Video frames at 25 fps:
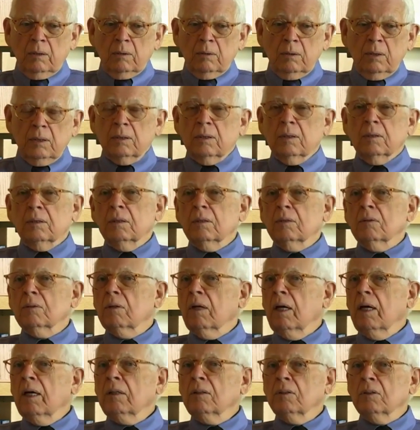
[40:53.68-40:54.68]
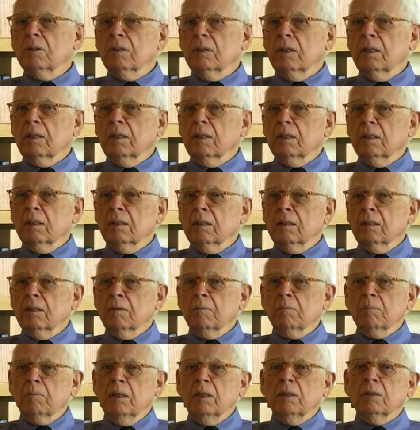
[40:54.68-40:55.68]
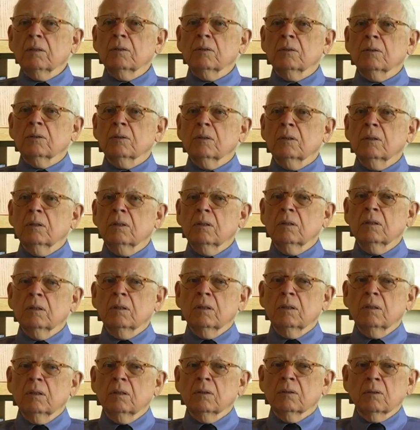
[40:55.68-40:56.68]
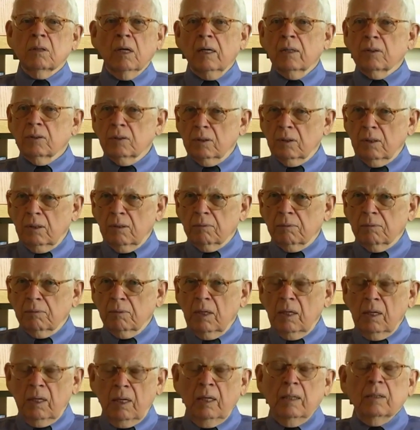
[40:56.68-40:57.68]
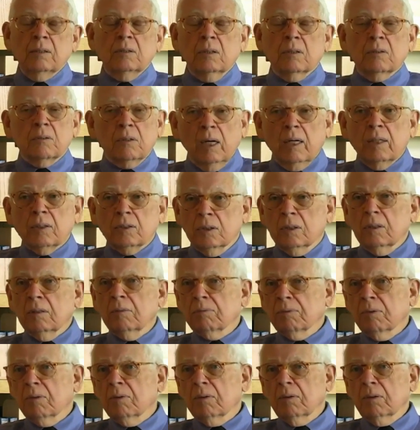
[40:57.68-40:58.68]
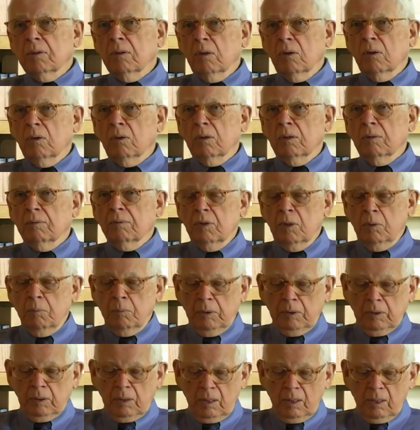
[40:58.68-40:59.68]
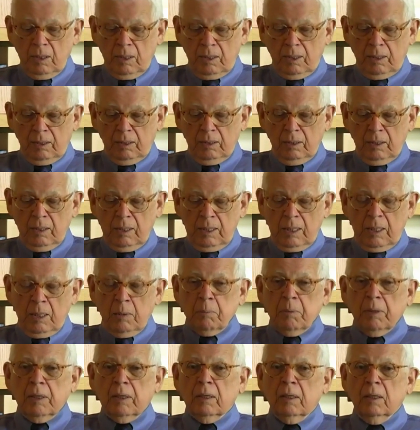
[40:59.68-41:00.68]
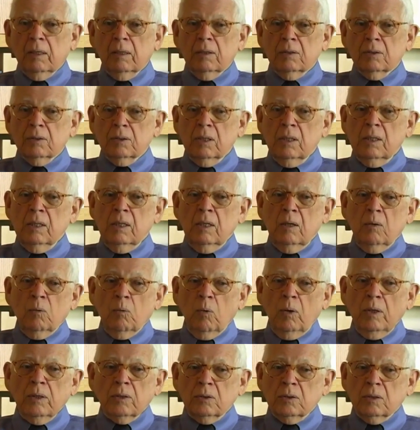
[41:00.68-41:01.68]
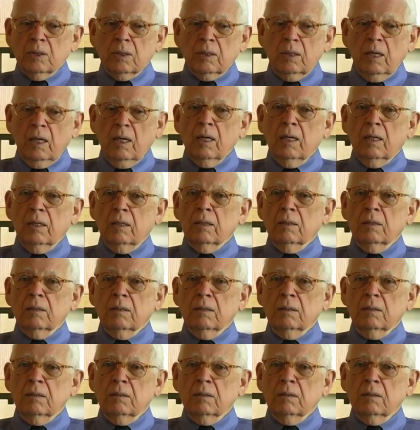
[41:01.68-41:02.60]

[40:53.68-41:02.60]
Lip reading: this is a tragedy, an immense tragedy. And it's a tragedy for the whole of humankind, because once again,